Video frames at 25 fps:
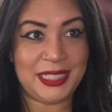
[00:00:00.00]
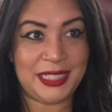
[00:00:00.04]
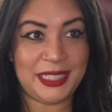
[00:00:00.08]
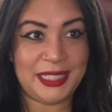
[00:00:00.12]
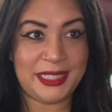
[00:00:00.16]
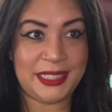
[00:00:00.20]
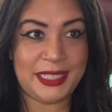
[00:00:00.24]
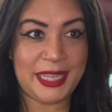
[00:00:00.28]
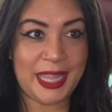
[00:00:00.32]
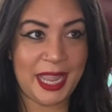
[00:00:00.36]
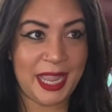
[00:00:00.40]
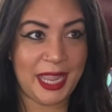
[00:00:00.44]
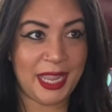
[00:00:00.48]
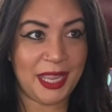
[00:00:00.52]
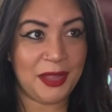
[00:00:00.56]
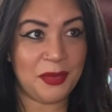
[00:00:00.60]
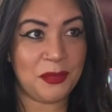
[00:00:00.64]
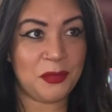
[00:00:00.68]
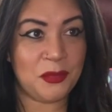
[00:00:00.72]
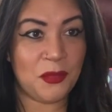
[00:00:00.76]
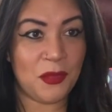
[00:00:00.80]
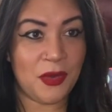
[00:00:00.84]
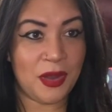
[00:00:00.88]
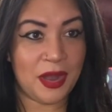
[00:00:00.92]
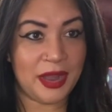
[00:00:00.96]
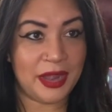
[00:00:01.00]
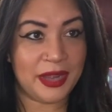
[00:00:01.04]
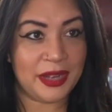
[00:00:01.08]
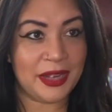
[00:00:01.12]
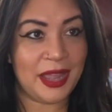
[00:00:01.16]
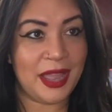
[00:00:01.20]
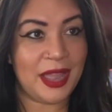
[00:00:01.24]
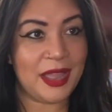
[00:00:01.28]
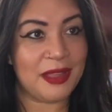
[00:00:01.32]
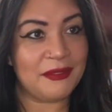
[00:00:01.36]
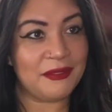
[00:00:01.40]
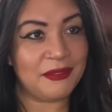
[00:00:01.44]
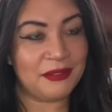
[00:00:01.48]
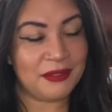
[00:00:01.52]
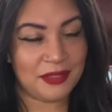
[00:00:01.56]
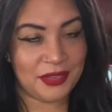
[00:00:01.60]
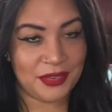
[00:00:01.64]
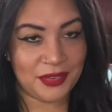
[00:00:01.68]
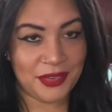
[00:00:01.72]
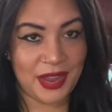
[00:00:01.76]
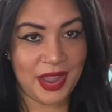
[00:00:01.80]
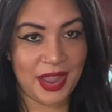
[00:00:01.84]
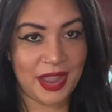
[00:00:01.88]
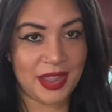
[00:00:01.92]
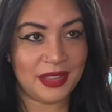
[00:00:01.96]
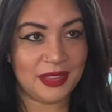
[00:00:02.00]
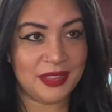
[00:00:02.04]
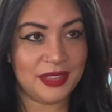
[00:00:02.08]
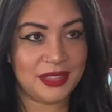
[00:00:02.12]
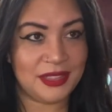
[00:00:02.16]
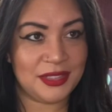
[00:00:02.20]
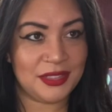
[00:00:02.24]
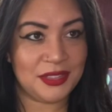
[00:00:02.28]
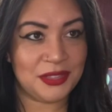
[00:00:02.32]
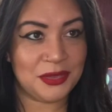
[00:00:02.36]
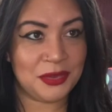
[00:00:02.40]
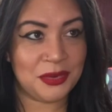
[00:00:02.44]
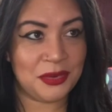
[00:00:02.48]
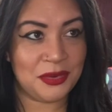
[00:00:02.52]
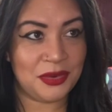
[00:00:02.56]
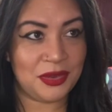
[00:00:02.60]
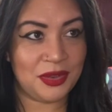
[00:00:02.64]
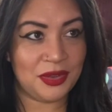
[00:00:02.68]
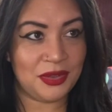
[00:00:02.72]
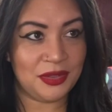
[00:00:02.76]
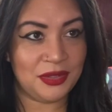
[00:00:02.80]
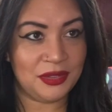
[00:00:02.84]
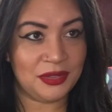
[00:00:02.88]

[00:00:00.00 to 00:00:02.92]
Day one. Okay, this is cool.